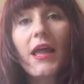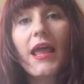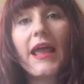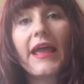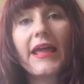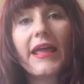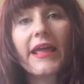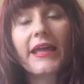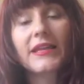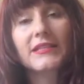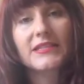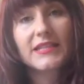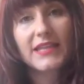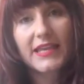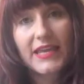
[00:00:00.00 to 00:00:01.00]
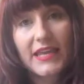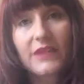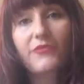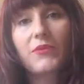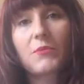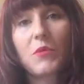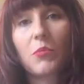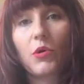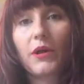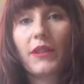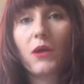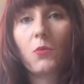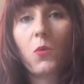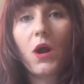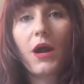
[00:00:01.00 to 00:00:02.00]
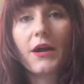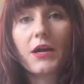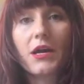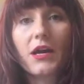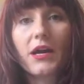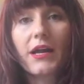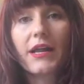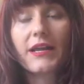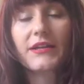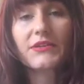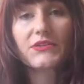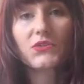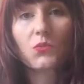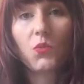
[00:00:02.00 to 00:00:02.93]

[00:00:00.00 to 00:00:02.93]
and the heat from the boiling water is